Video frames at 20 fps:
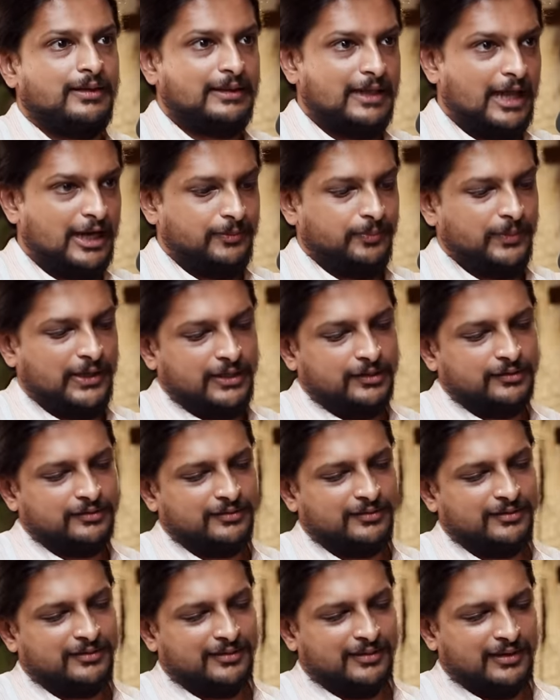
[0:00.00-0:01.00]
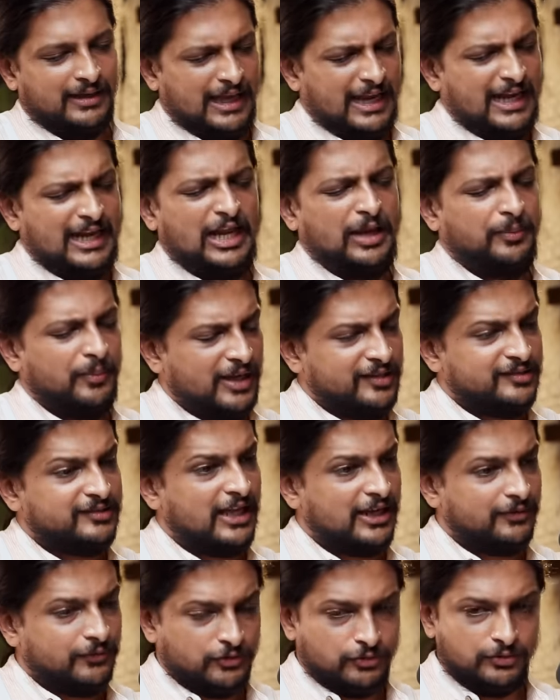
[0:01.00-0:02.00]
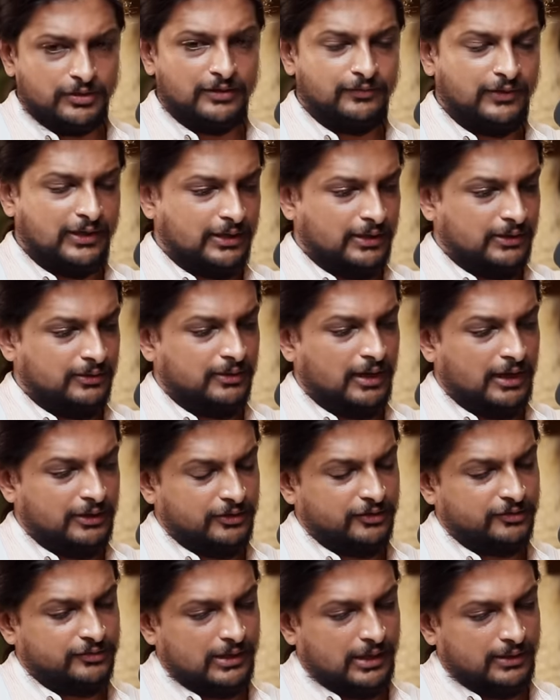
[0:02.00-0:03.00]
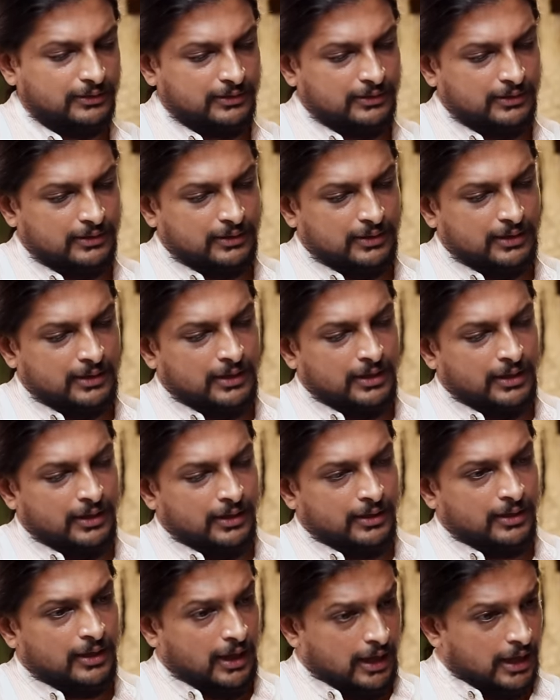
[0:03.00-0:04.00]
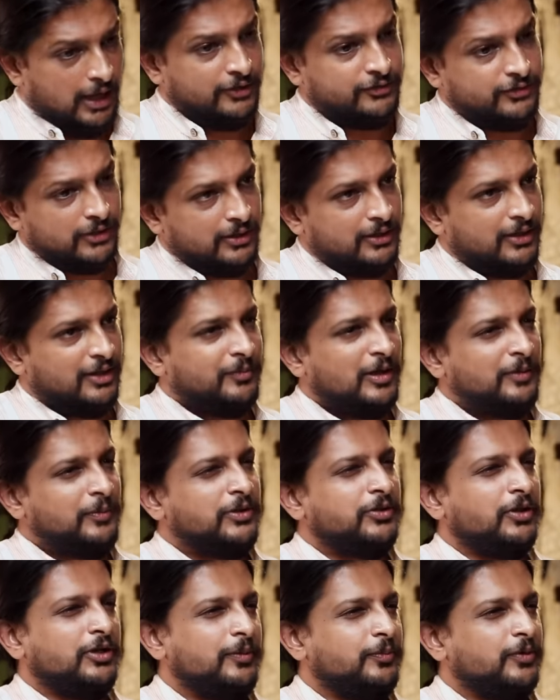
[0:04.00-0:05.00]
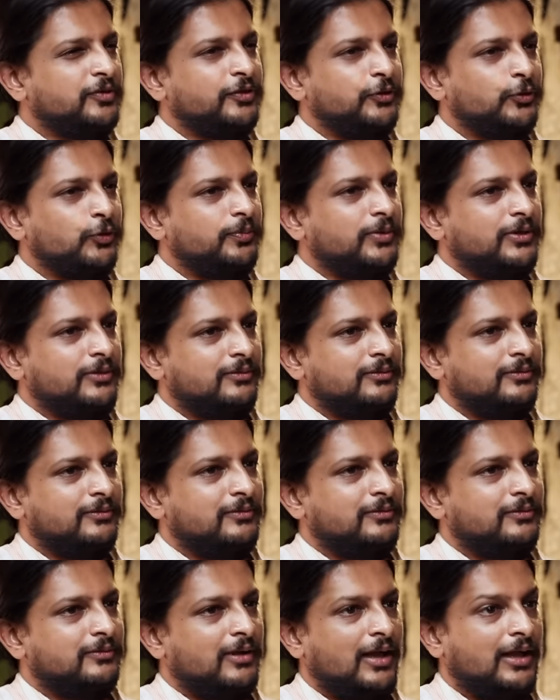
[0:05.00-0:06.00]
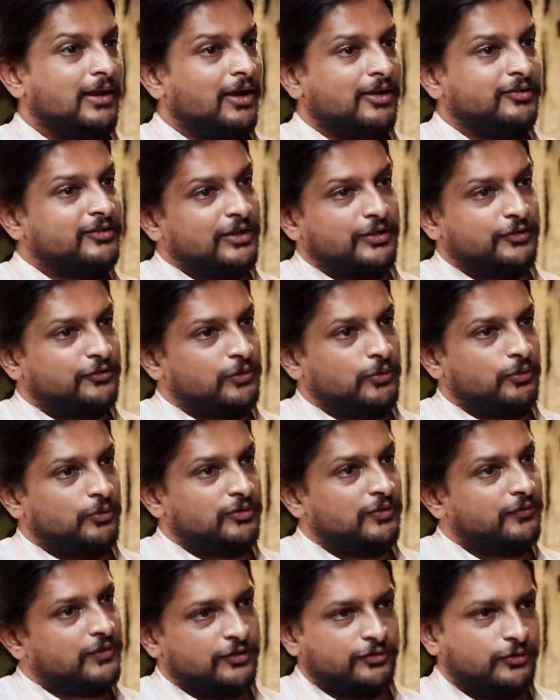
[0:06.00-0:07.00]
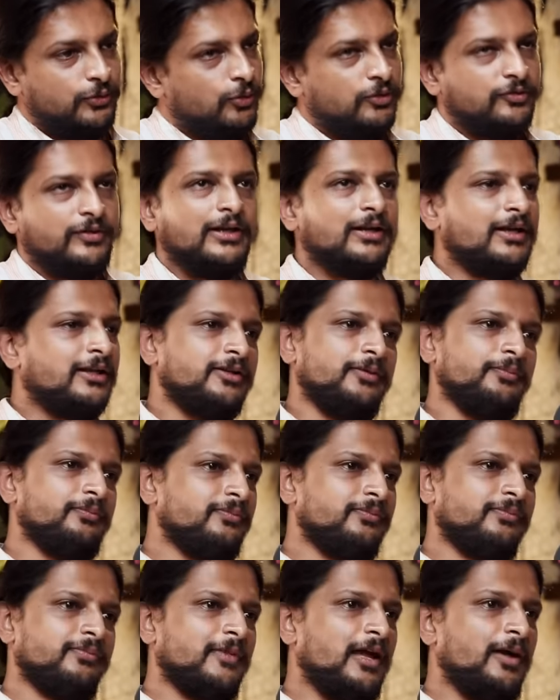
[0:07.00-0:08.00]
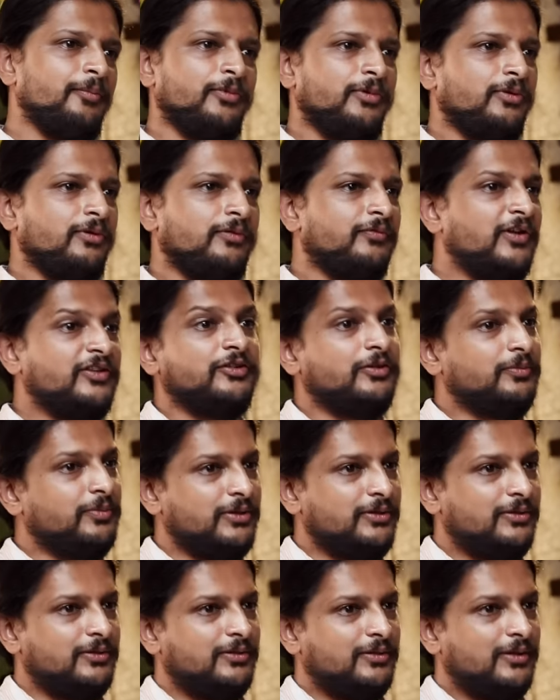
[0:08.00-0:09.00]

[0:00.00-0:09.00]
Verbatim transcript: That means, in layman's language so that we can understand, our chakra might be thirty percent open. I can't say it is closed. If it is closed, then khatam. I'm a vegetable.